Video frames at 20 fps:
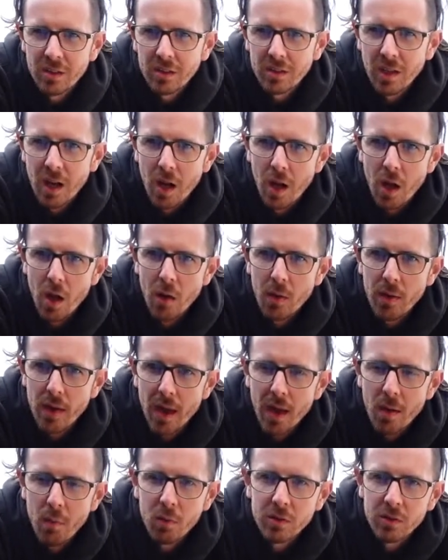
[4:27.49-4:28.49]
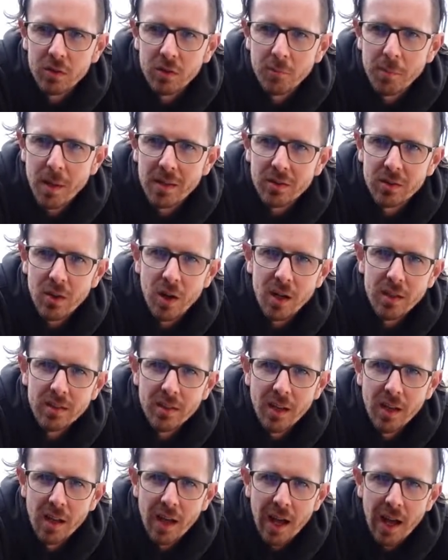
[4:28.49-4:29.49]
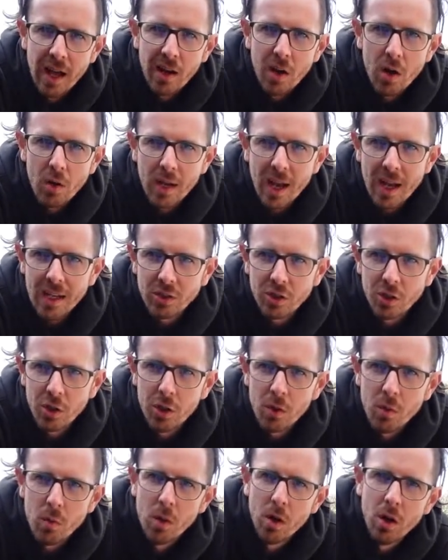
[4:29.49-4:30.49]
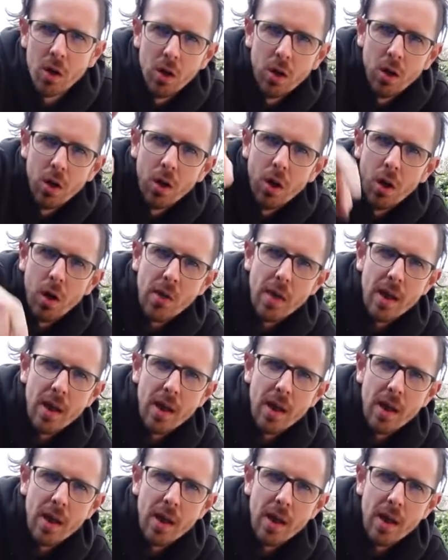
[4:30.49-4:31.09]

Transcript: So watch this space, guys, and I'll catch you on the